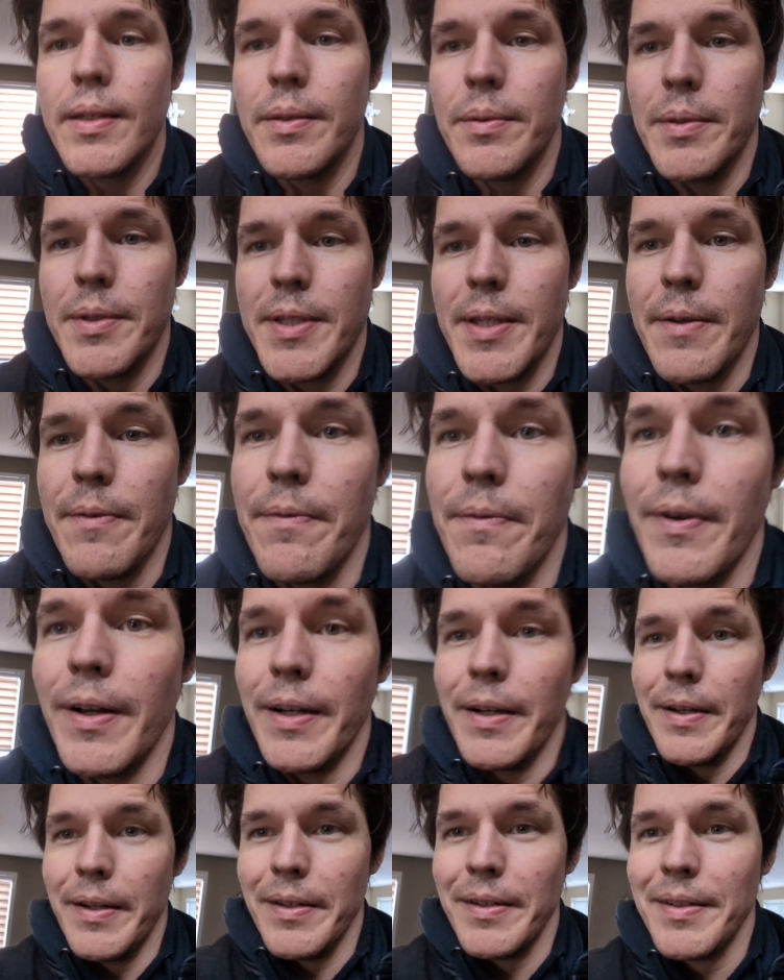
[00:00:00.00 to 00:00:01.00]
It was a
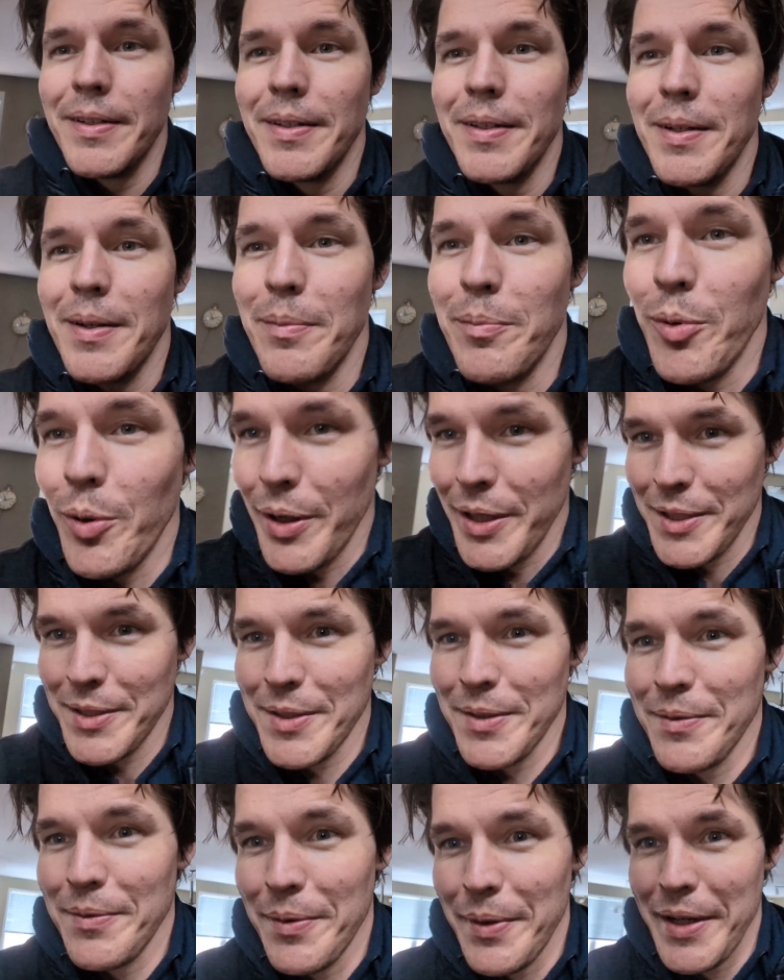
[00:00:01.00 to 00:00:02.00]
very
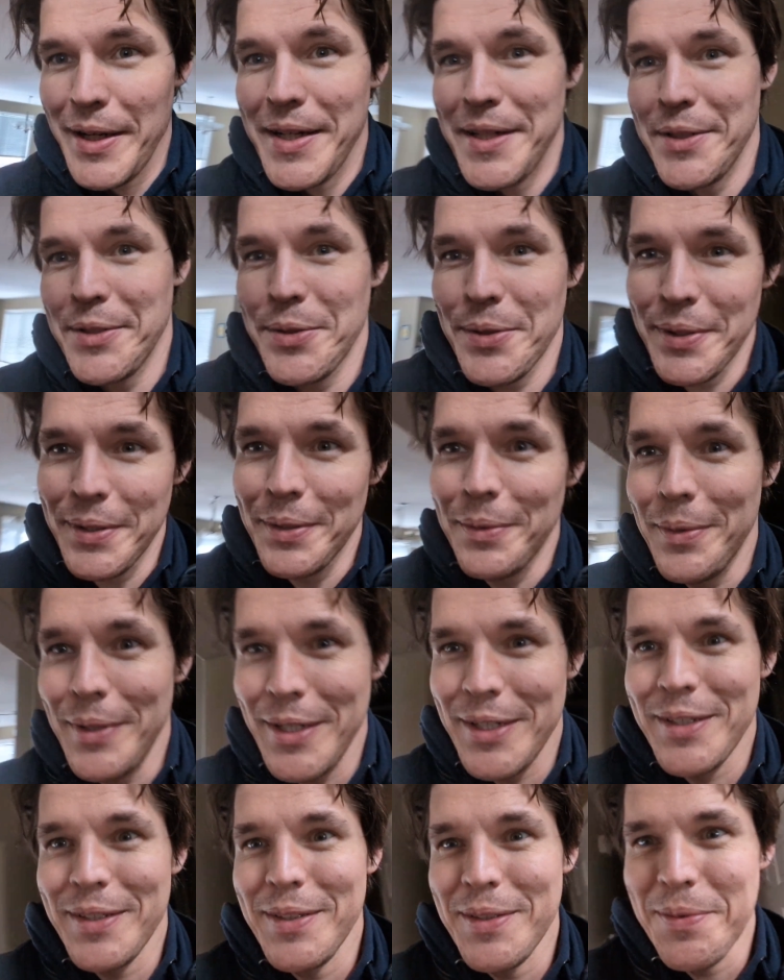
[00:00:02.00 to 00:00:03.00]
abrasive re-entry to
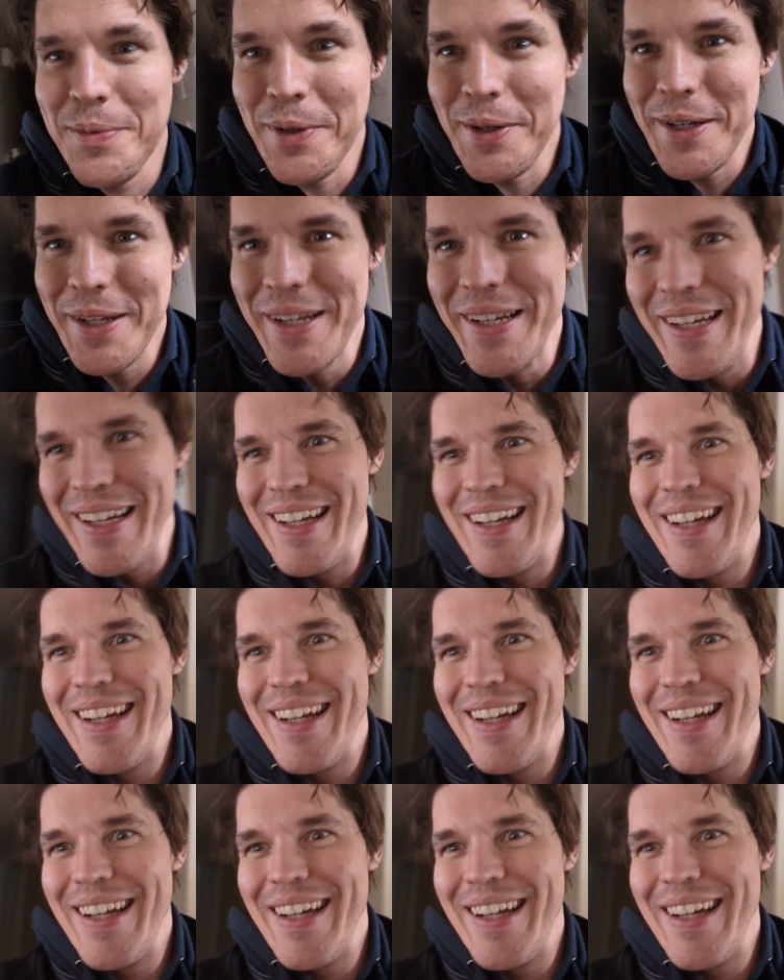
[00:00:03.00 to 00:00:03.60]
work this morning.